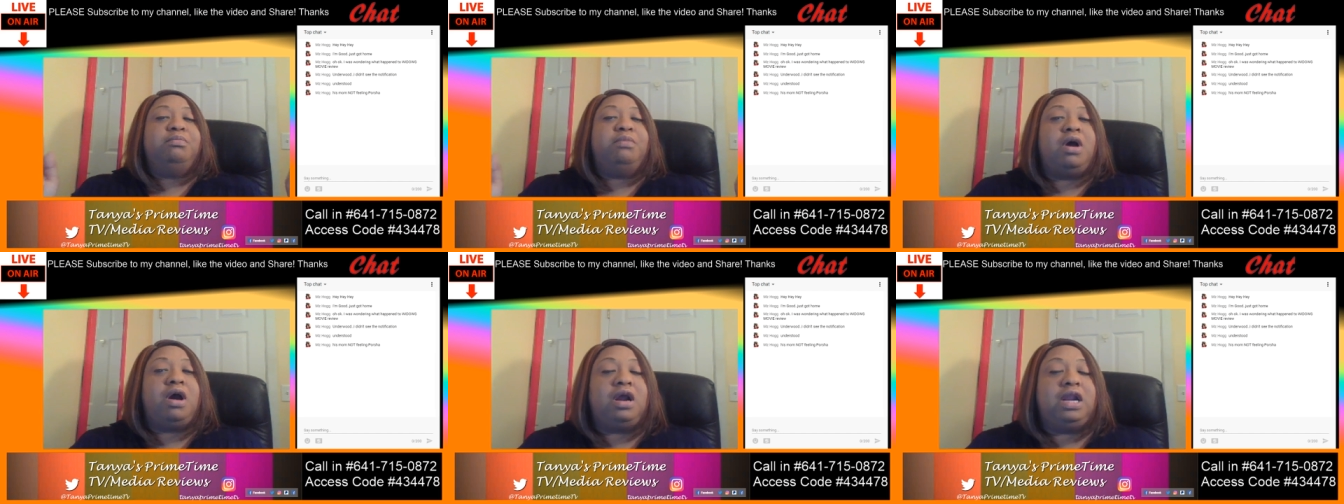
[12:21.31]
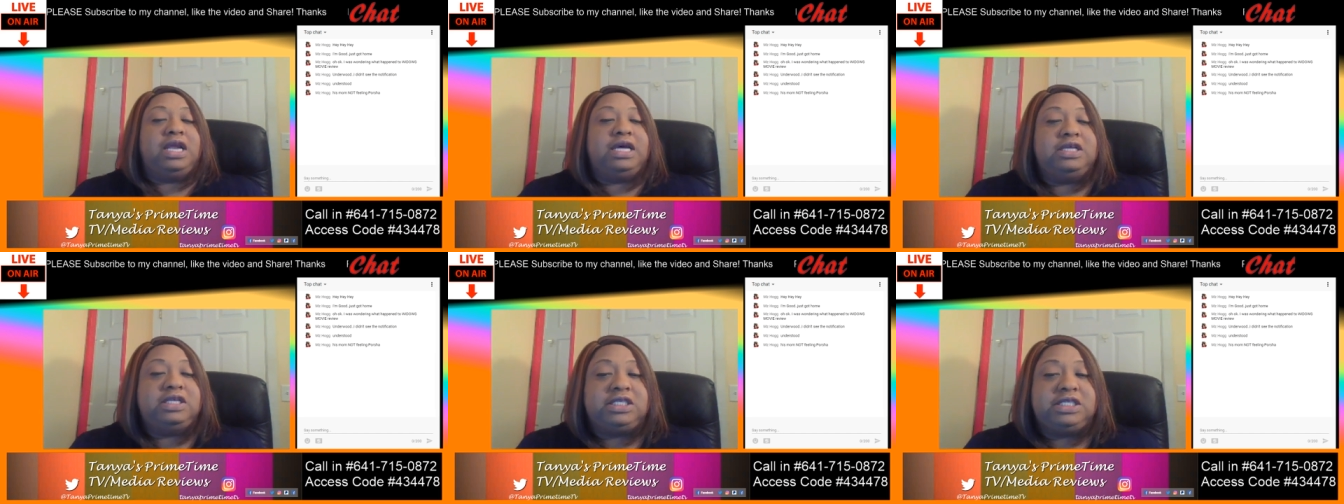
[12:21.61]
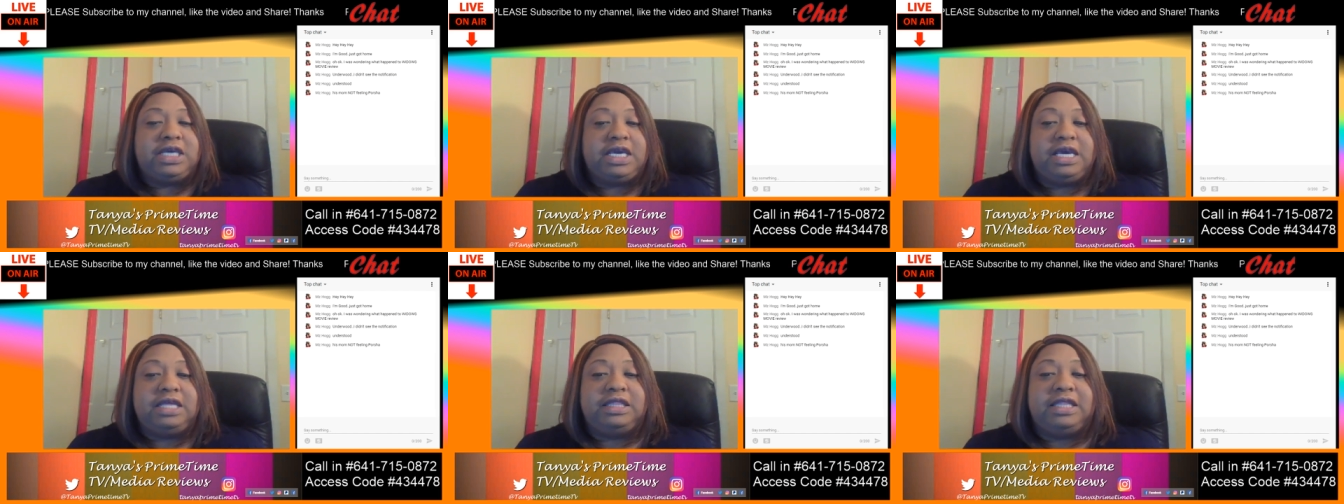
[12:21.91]
Marlo
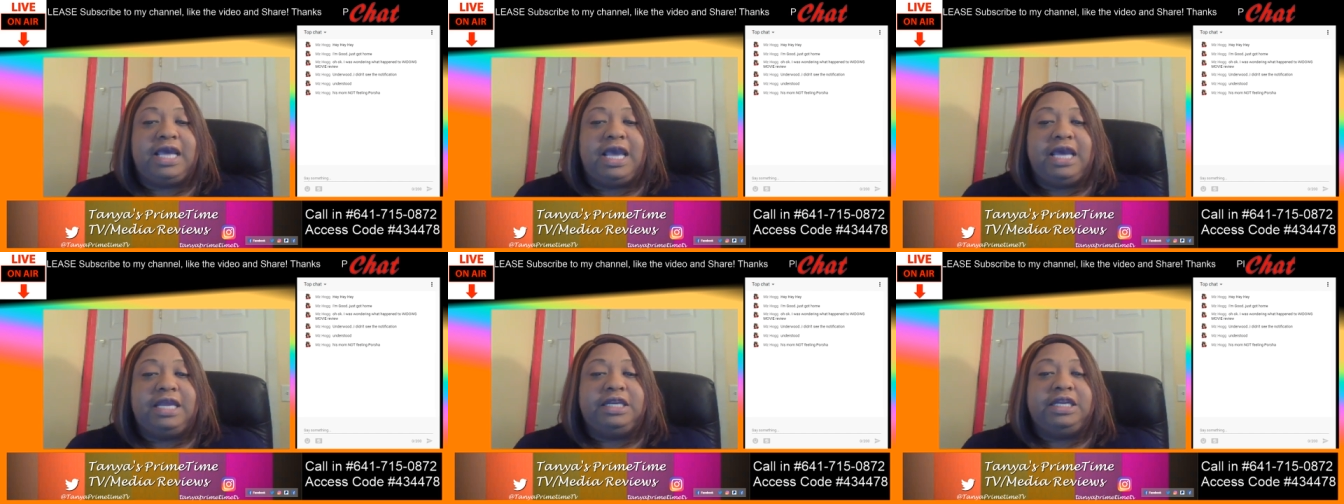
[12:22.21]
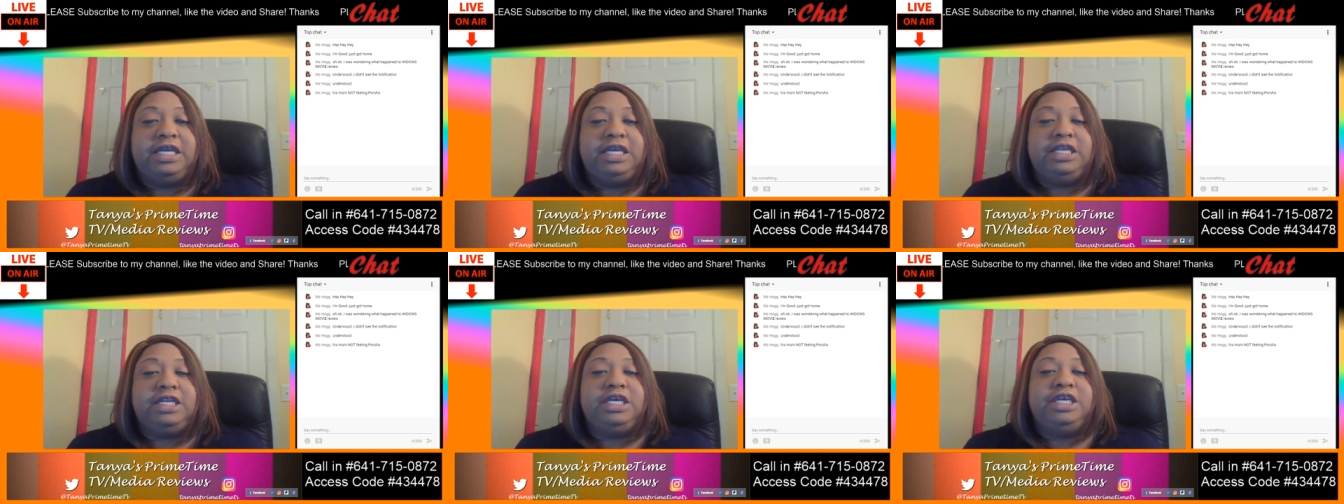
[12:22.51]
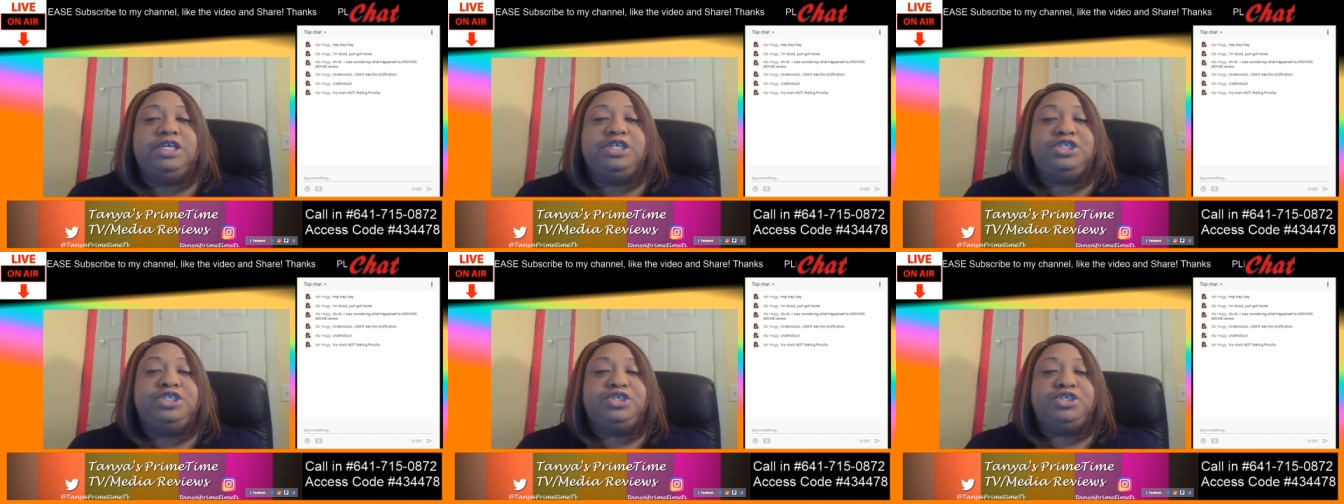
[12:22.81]
said that
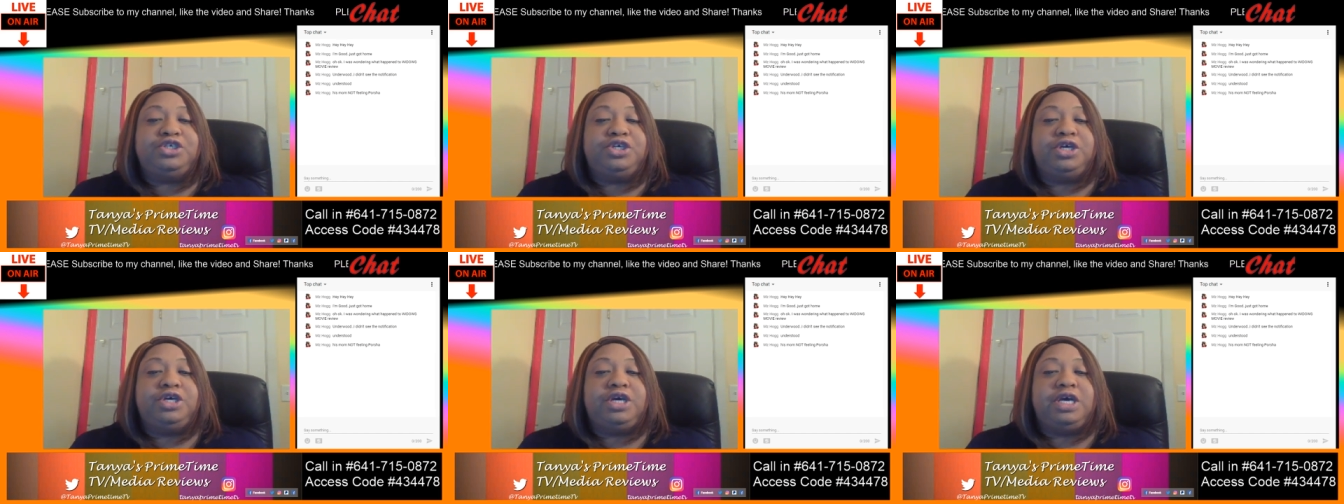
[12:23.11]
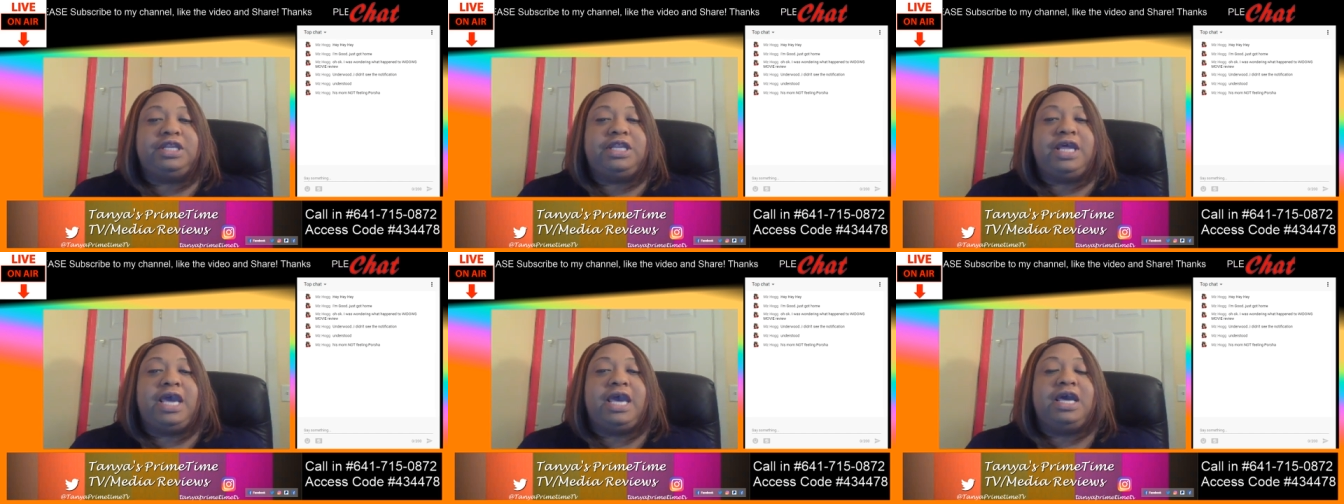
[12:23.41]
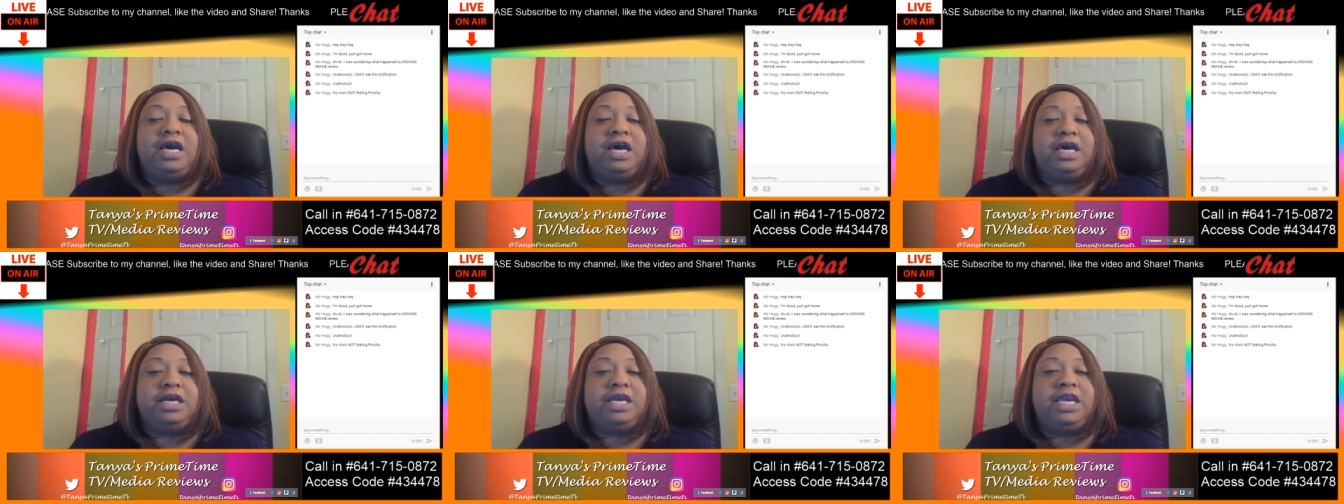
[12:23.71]
Nene should
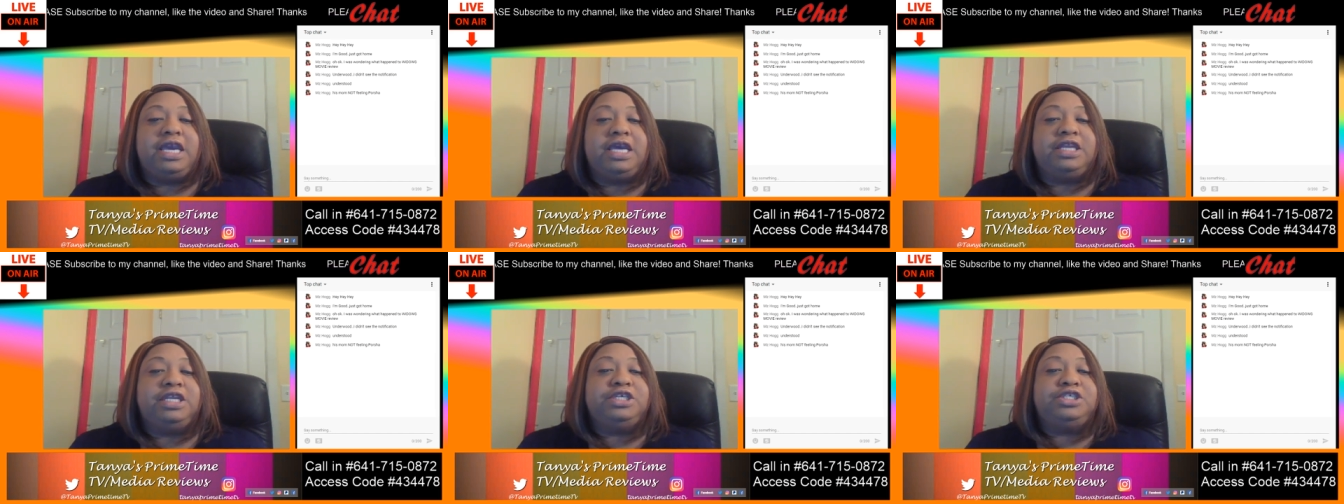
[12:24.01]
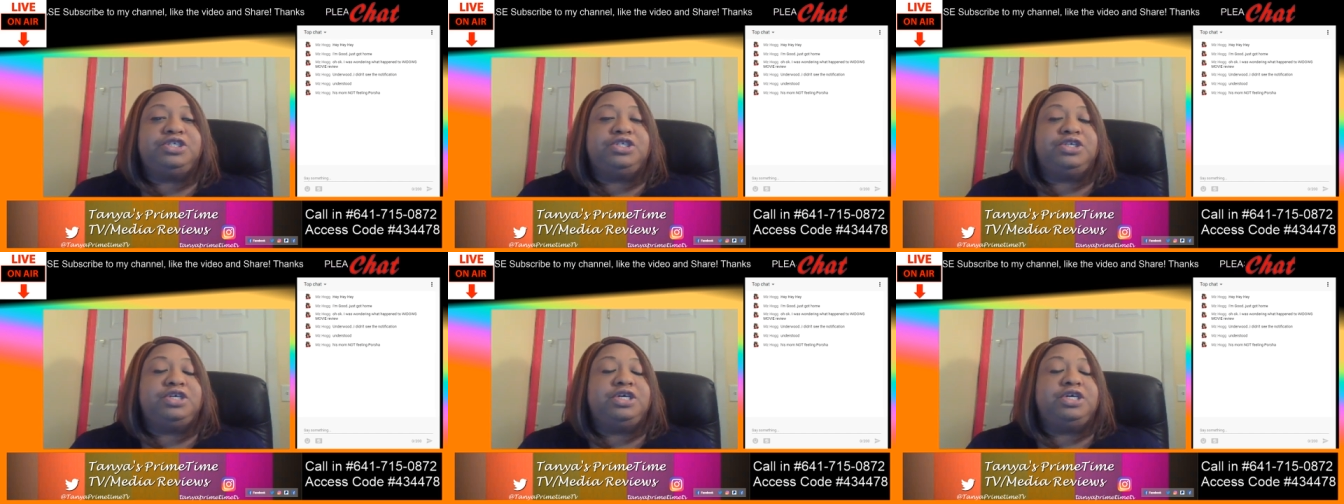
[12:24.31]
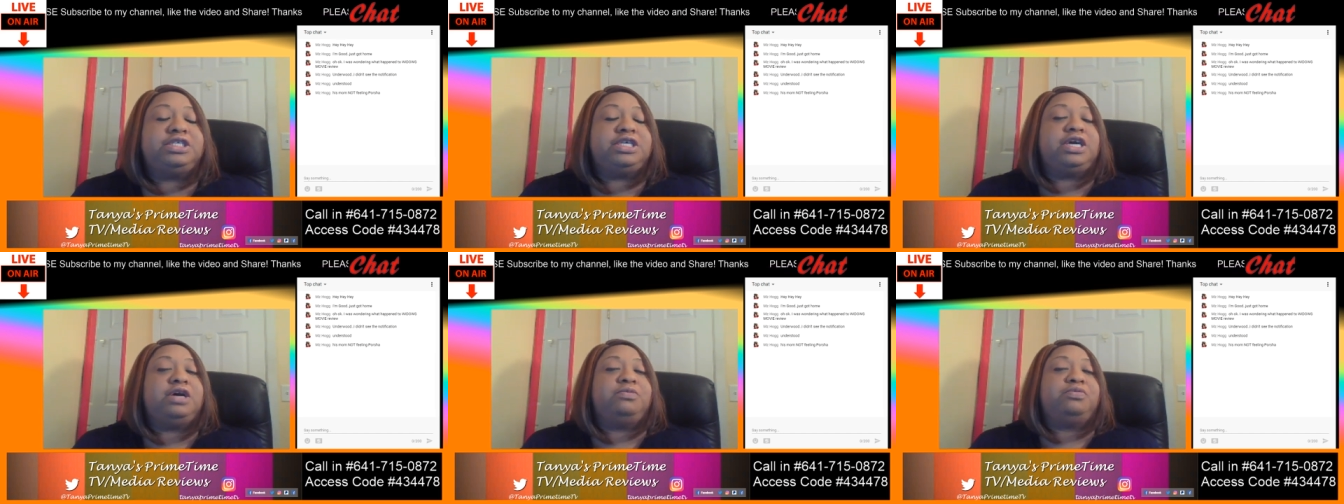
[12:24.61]
that uh, Kandi
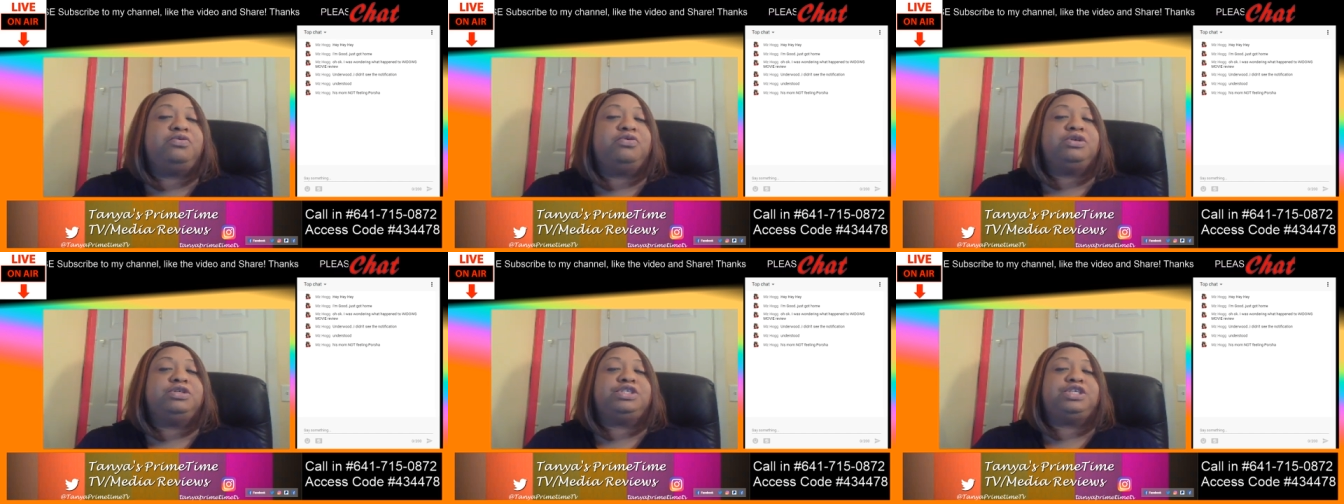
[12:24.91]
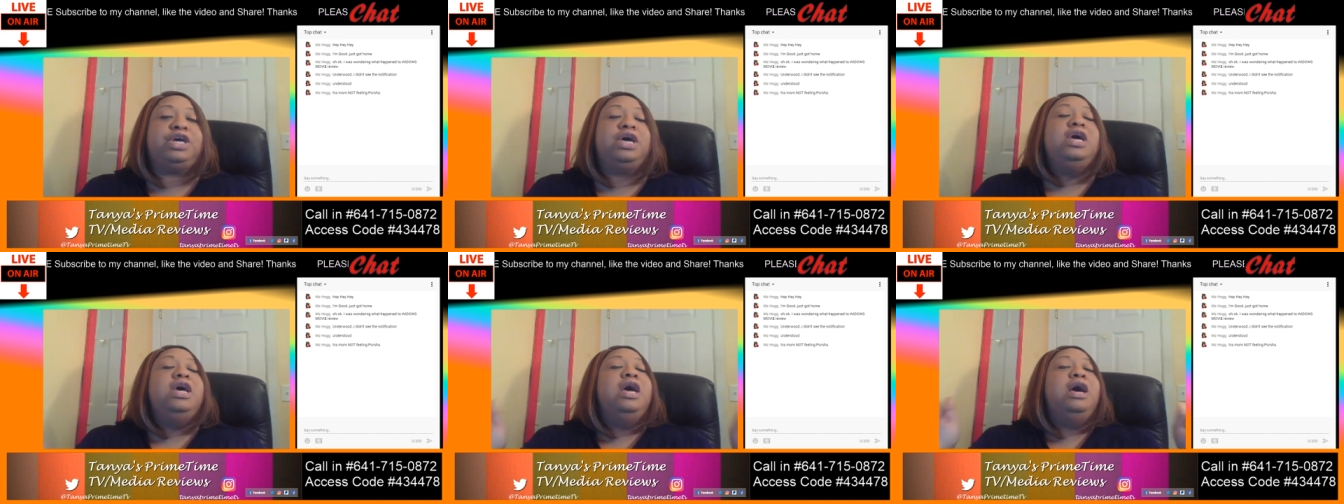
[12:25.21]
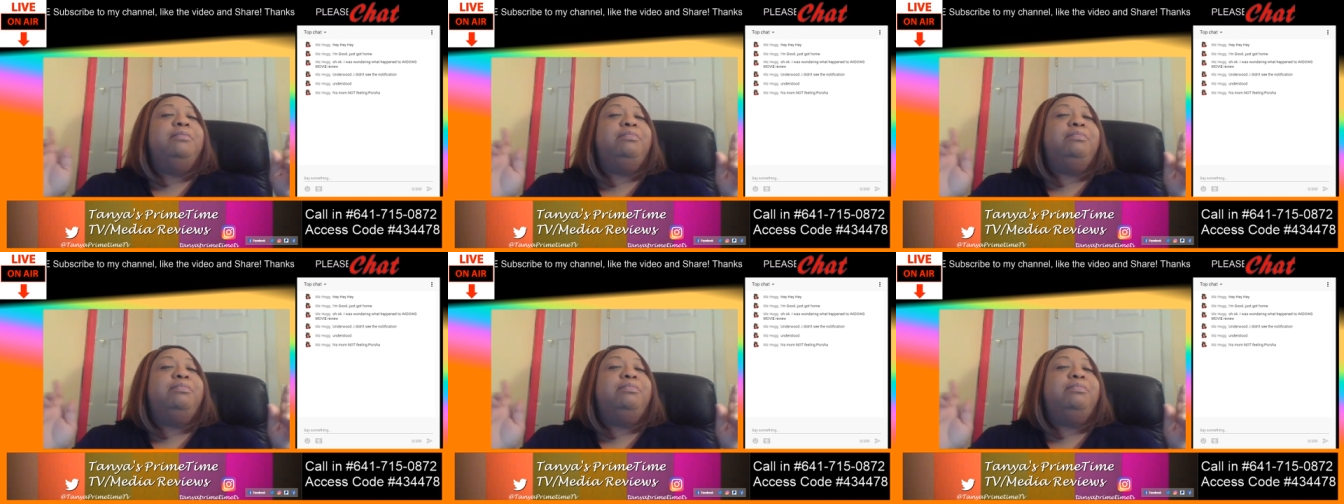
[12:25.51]
should tell Porsha,